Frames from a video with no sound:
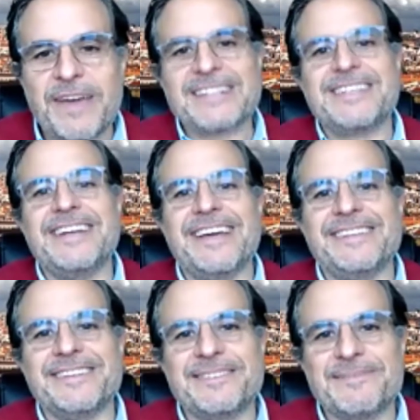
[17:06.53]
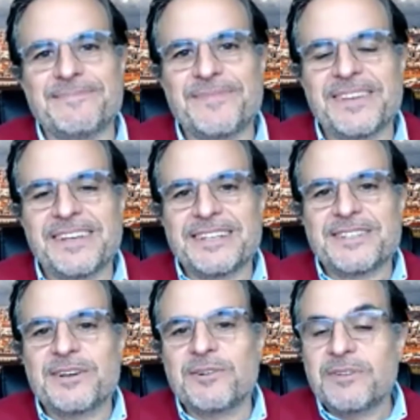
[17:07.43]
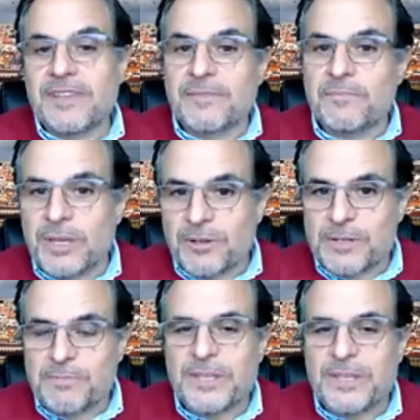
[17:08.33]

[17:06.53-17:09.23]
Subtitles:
vaccinated. So because Peter